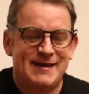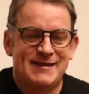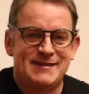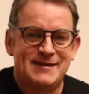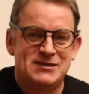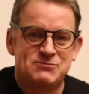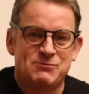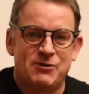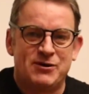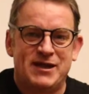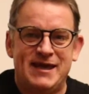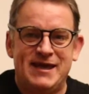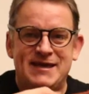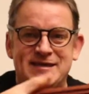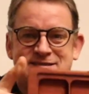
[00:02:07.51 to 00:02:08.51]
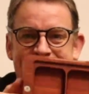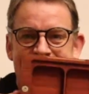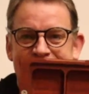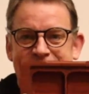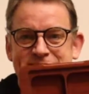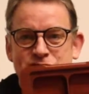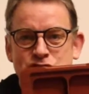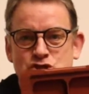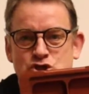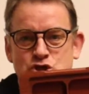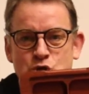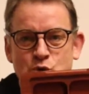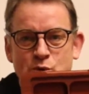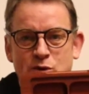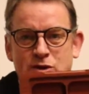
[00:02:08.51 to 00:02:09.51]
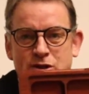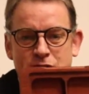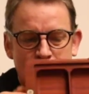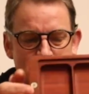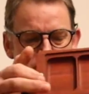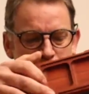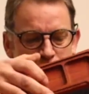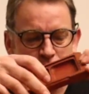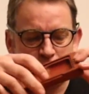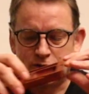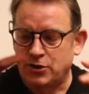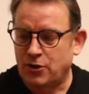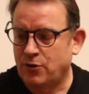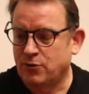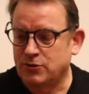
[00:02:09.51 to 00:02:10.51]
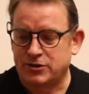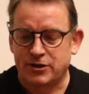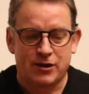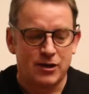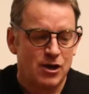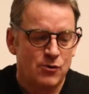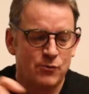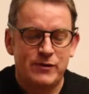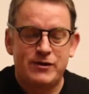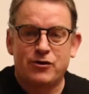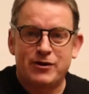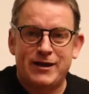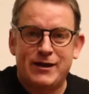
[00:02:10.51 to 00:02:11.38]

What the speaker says: This one is a dual token holder. We got a